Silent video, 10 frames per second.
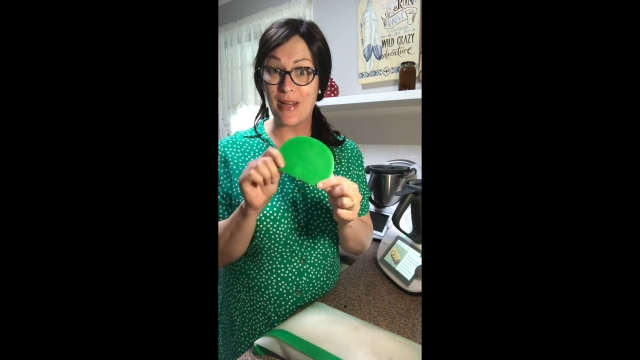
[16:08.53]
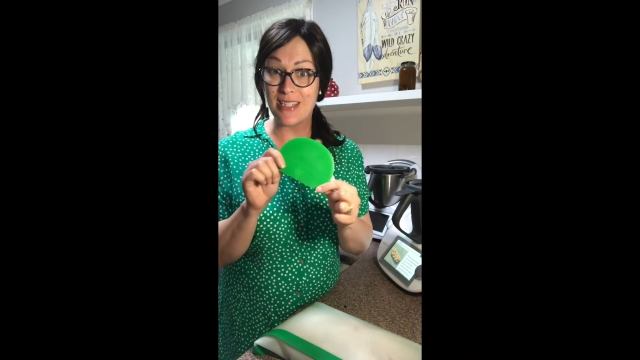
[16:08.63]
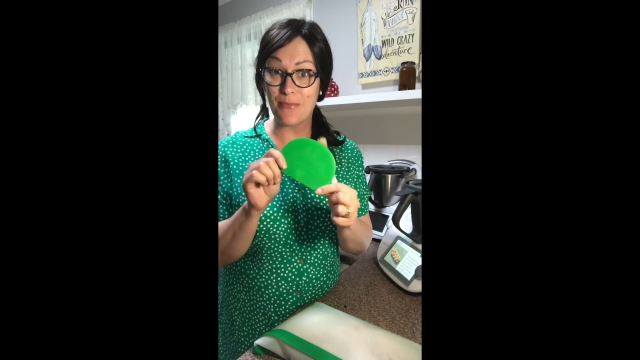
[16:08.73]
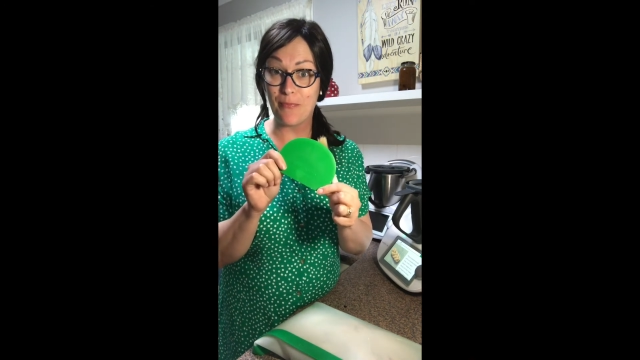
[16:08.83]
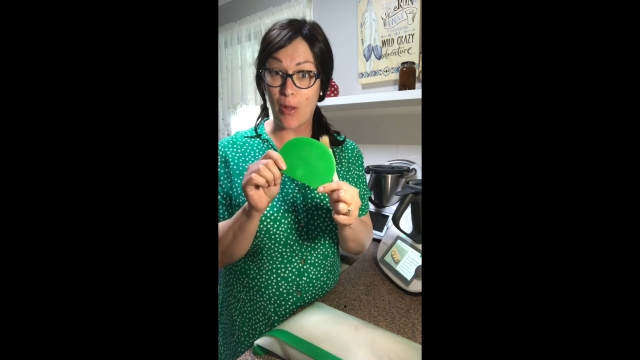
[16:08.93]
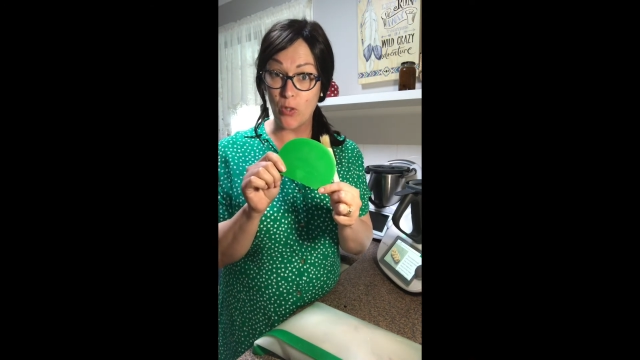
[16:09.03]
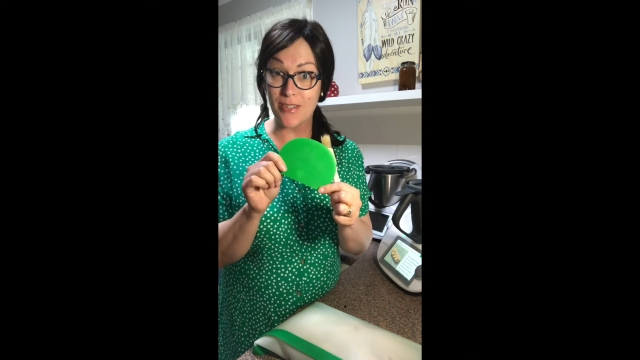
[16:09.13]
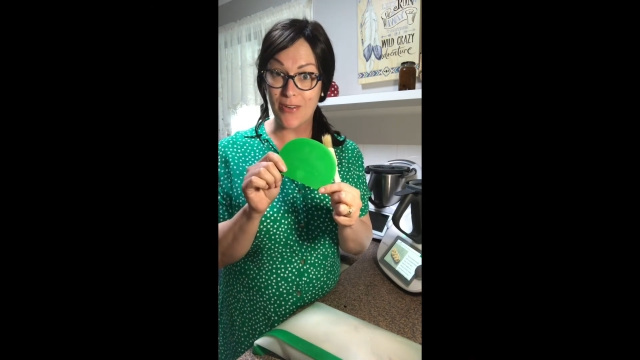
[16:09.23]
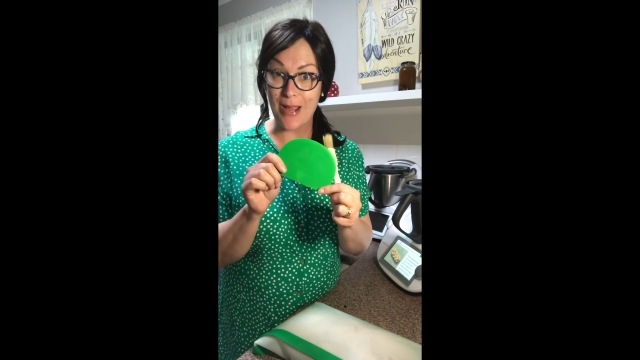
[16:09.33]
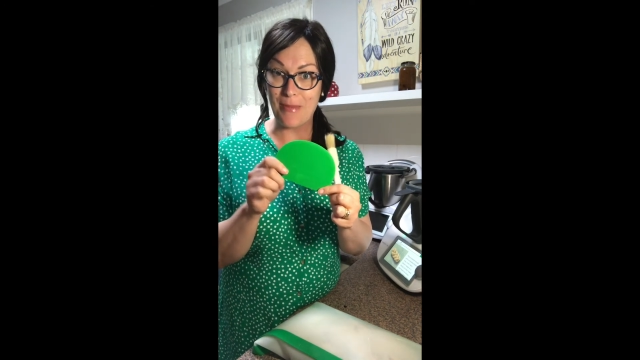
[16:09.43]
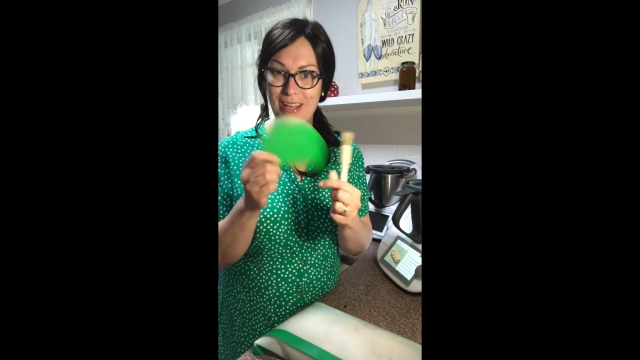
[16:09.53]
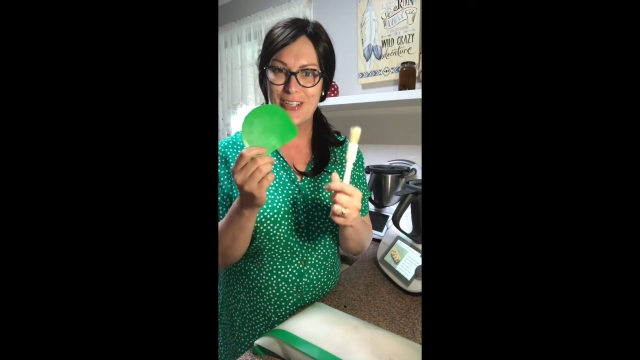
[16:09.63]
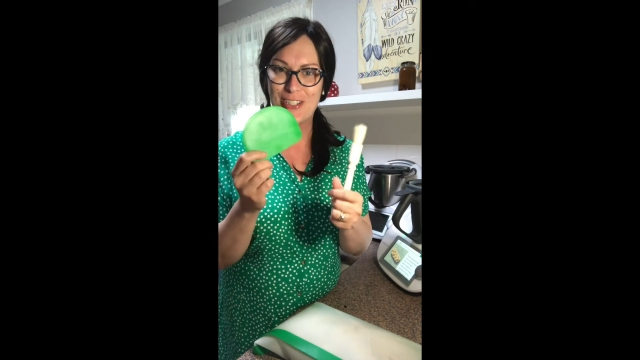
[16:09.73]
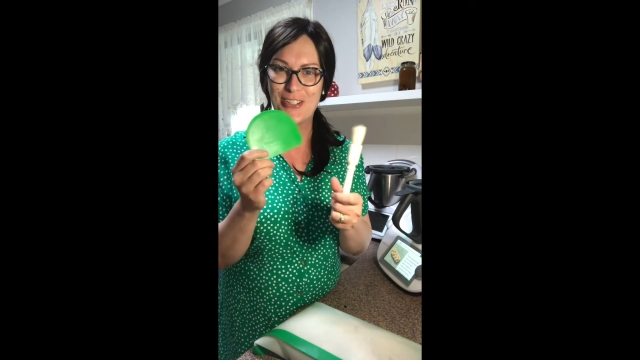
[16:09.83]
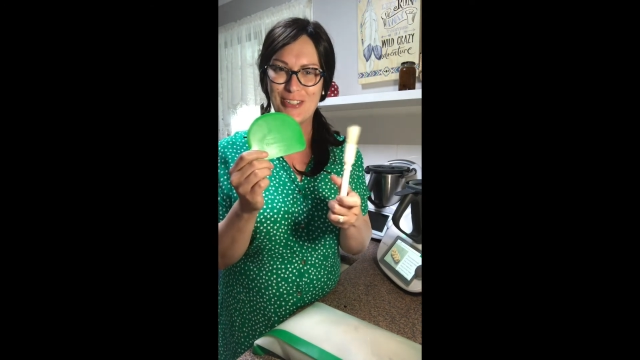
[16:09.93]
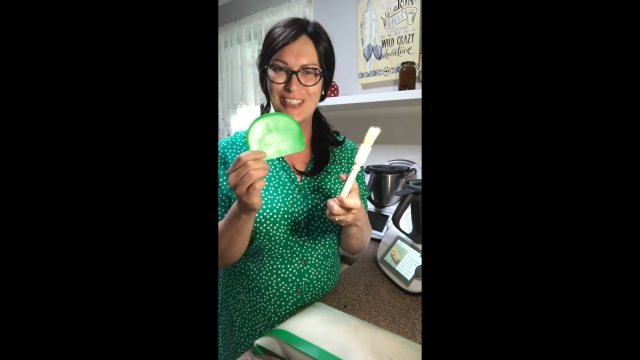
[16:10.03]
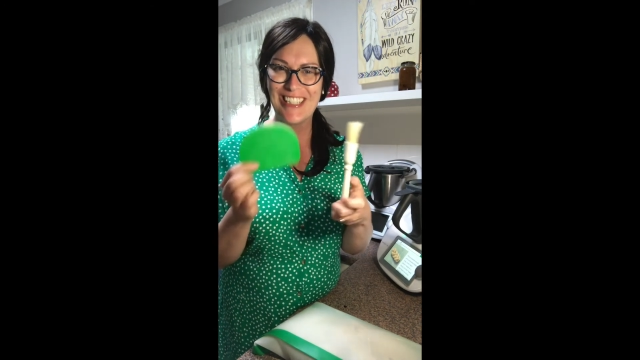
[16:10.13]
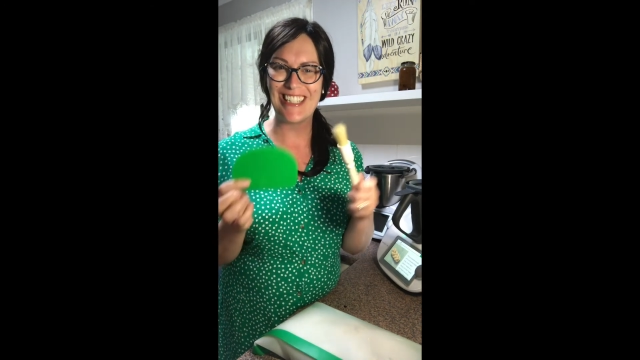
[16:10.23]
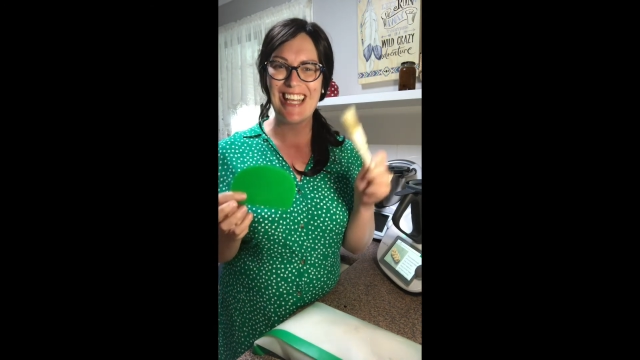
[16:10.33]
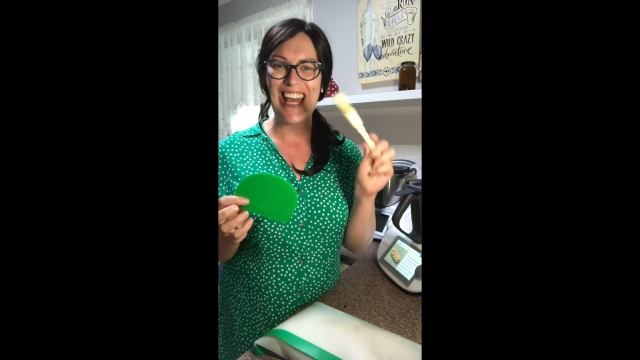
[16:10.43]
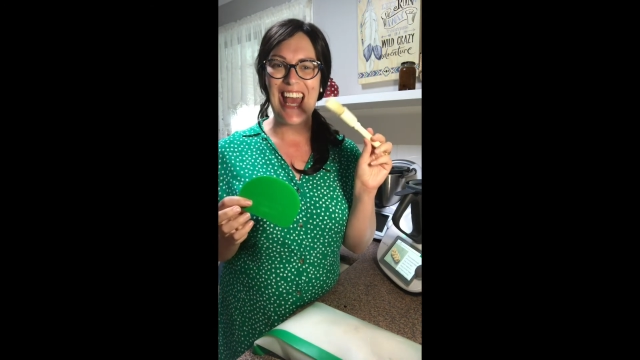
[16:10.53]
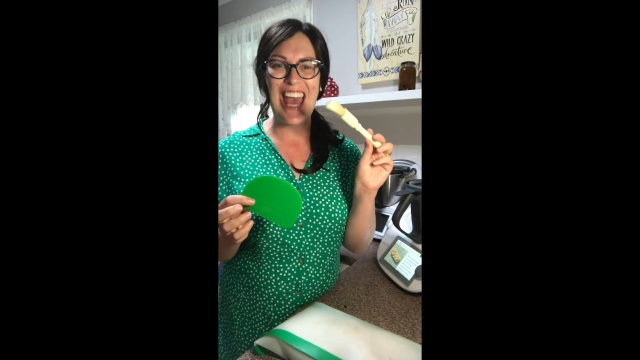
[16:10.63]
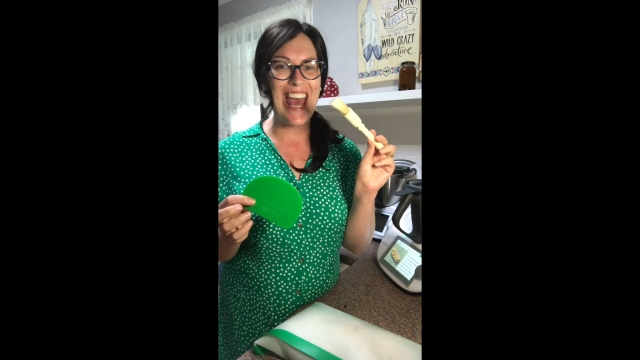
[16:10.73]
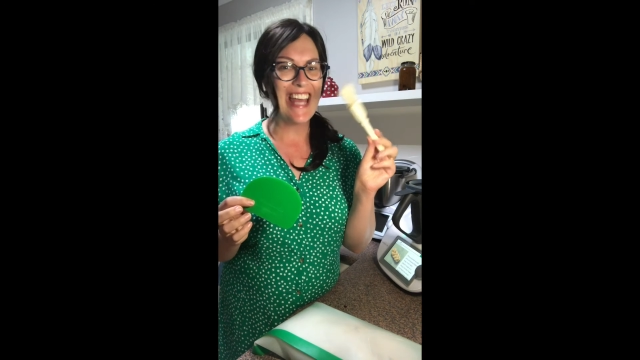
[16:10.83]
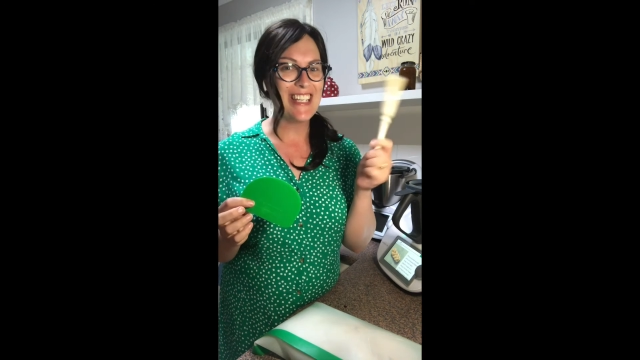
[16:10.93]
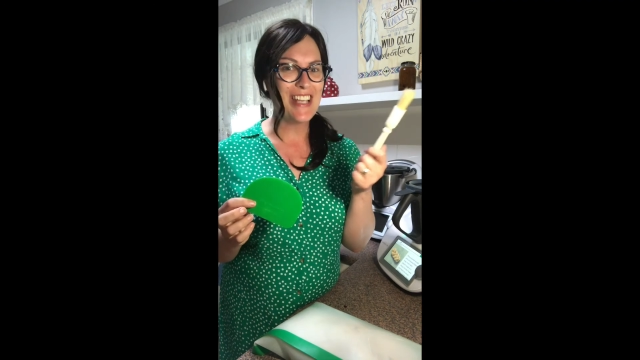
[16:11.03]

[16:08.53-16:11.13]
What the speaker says: bowl scraper, I should call it, and